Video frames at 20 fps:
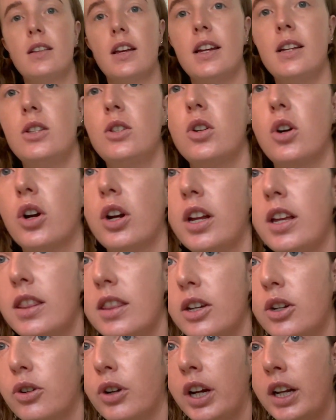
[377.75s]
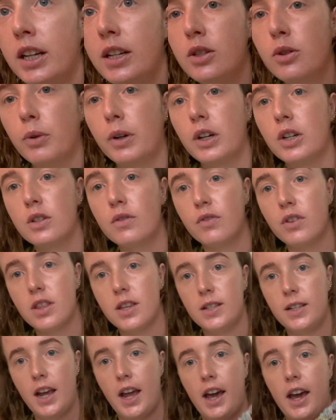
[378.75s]
I started the granny squares for
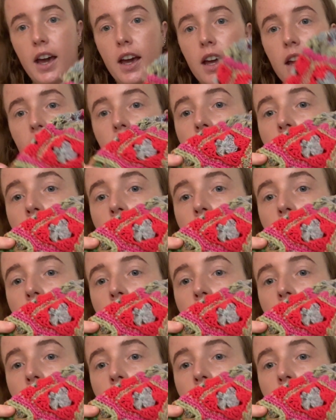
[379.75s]
this hat